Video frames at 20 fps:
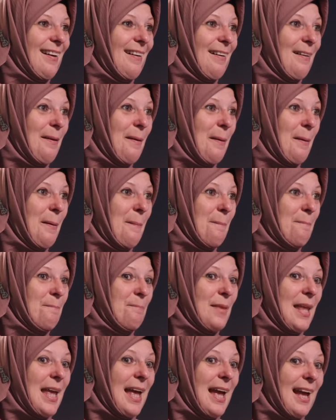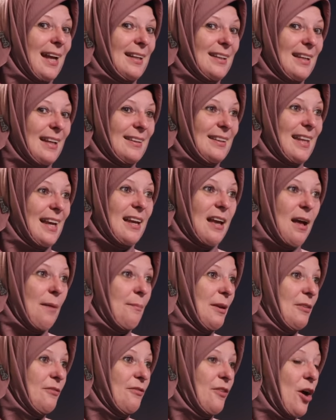Um, and and they're
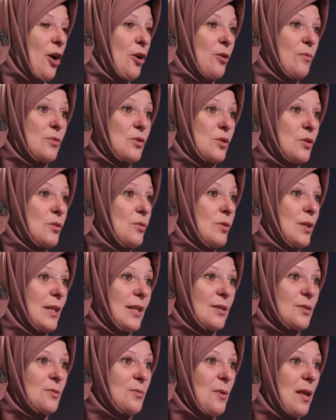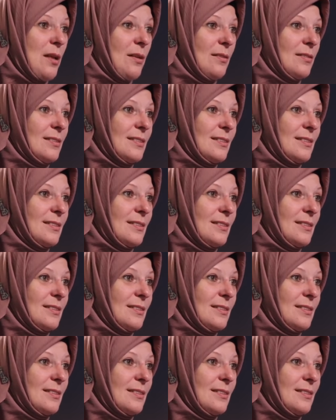coming for homeschooling as well.